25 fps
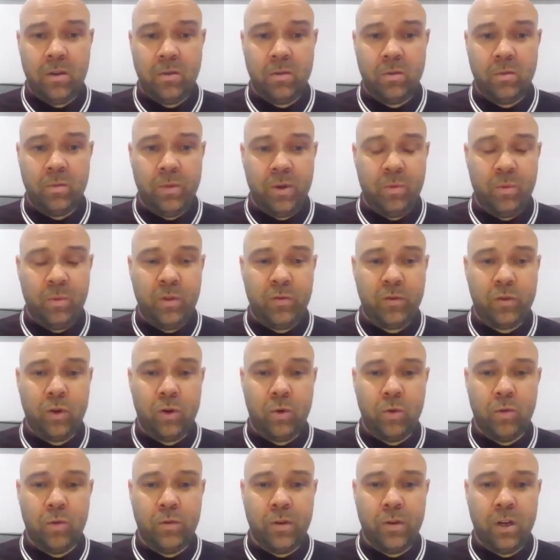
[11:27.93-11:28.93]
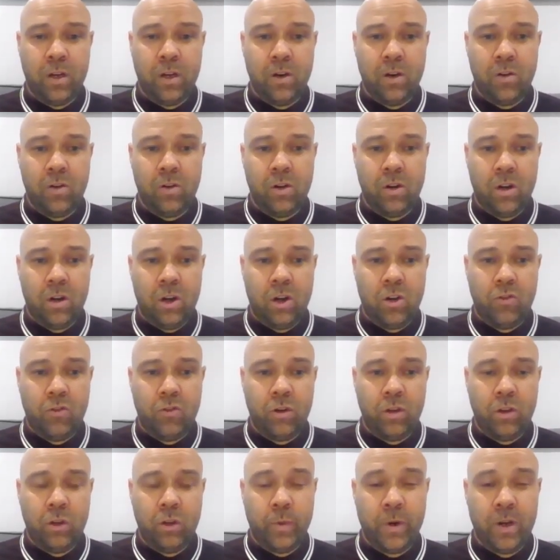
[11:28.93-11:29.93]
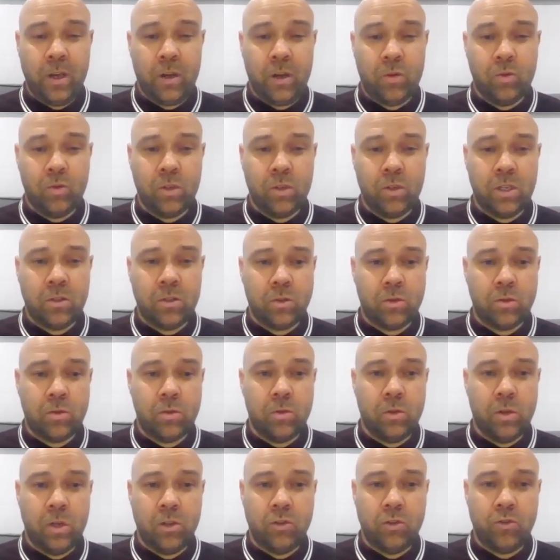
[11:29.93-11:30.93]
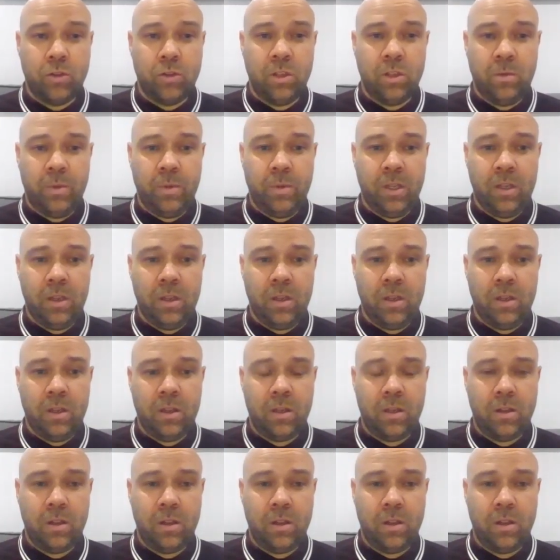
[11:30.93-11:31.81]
I mean, we've got over 120 coaches, so it's really been